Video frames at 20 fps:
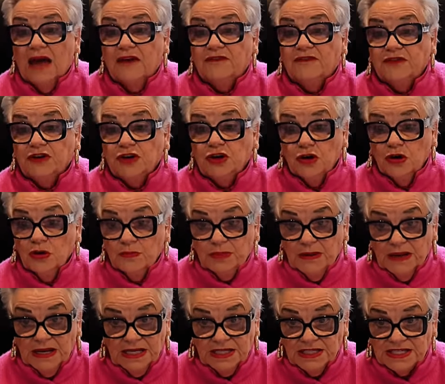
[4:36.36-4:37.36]
Have you
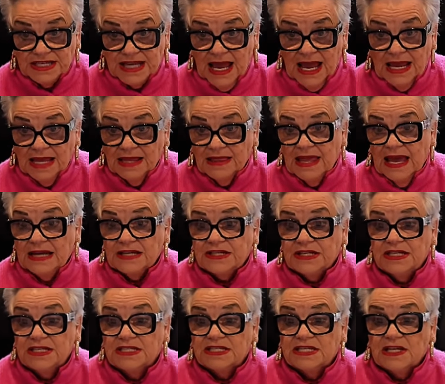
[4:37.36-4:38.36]
been saying that
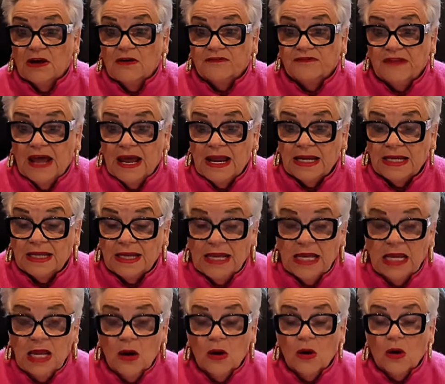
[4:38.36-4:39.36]
to yourself
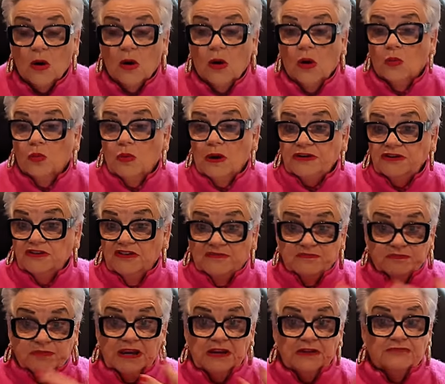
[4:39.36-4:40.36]
lately? Or when
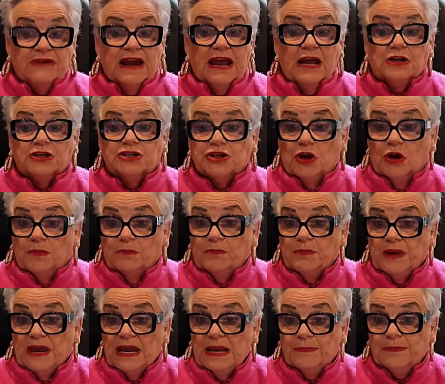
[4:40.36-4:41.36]
you've been around
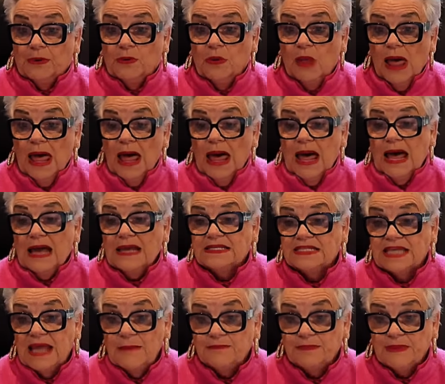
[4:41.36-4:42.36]
certain people,
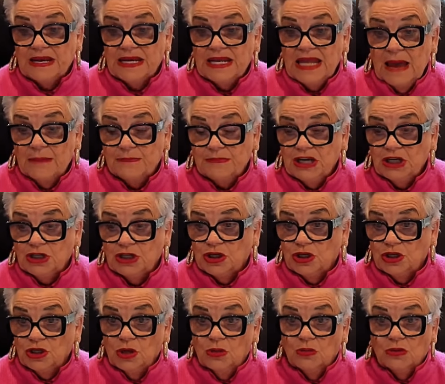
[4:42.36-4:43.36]
has that been happening
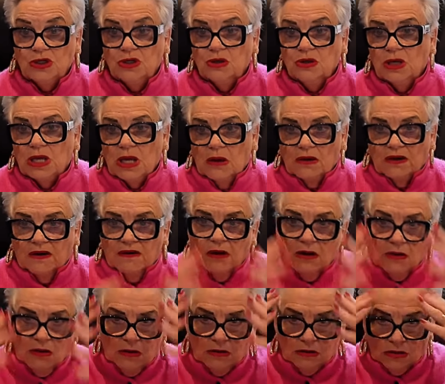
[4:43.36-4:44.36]
to you? Are you going,
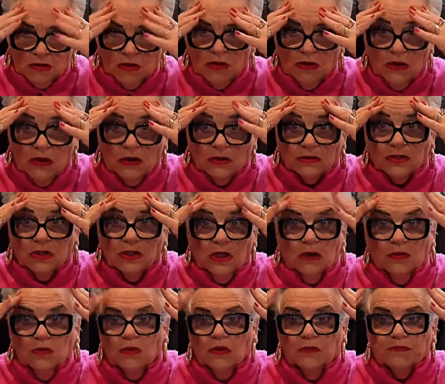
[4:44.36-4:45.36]
God, you
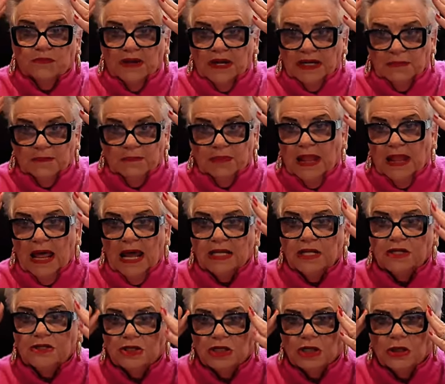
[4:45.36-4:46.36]
know, what bloody
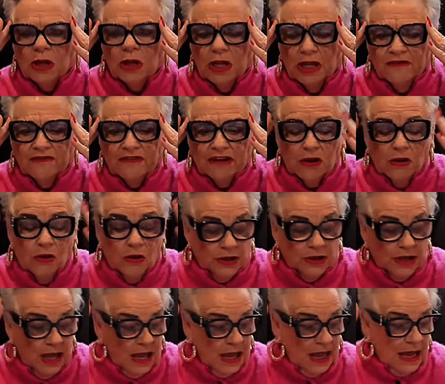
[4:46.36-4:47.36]
planet are you living
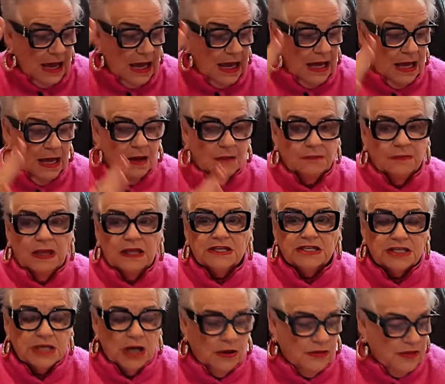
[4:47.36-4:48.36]
on? Um,
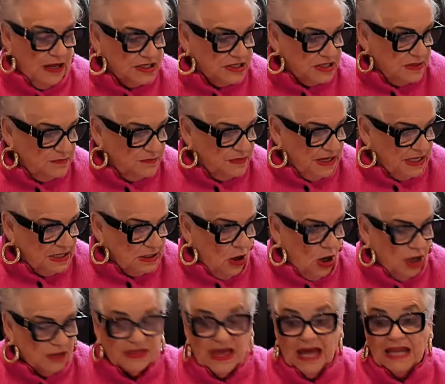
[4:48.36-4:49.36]
so that's a bit
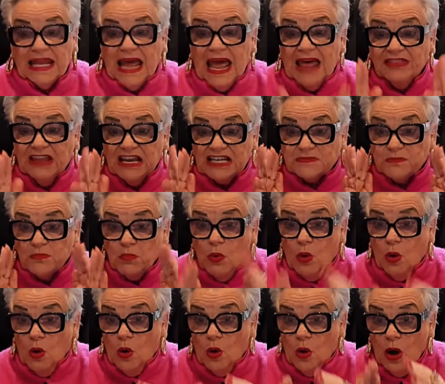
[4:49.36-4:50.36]
like that. And there's
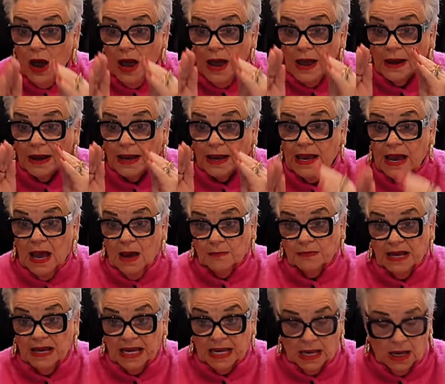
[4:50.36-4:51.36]
more
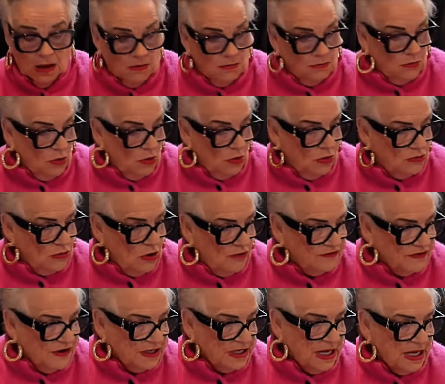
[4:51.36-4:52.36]
coming, more
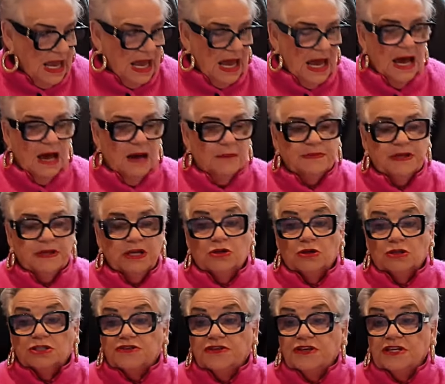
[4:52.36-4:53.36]
of it
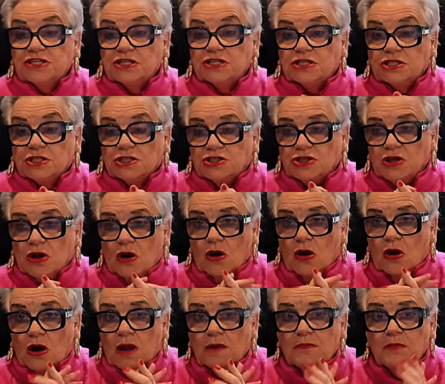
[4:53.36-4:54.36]
because this is a
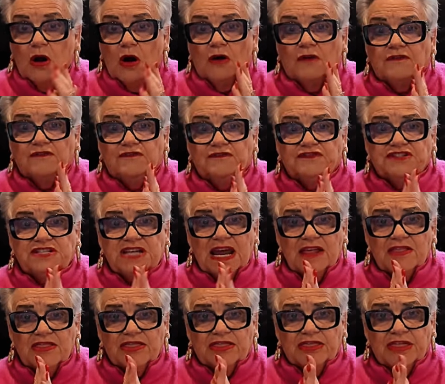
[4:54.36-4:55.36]
time of
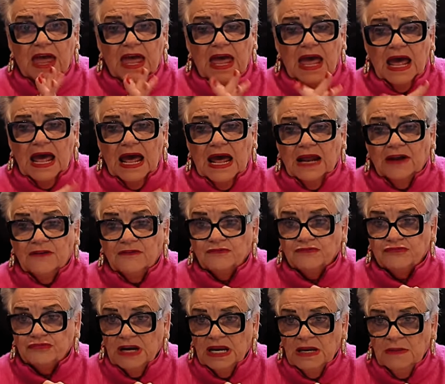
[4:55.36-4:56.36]
death
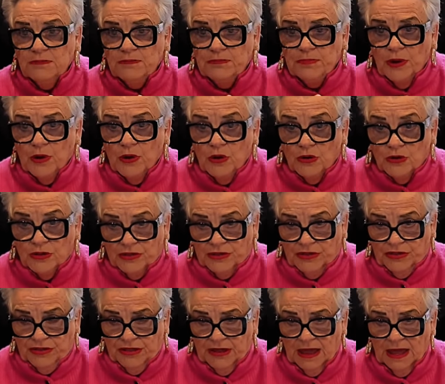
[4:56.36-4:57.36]
and
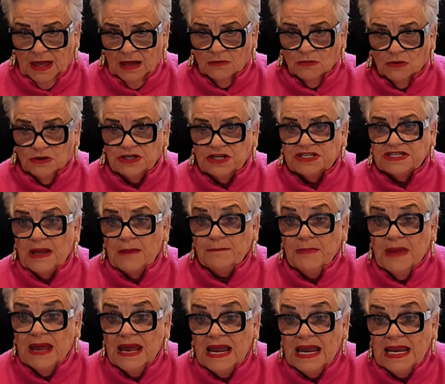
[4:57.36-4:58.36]
rebirth. What does
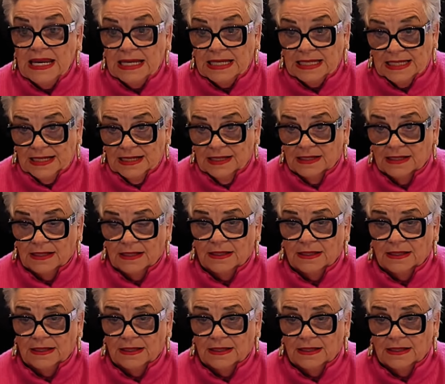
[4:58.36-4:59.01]
that mean?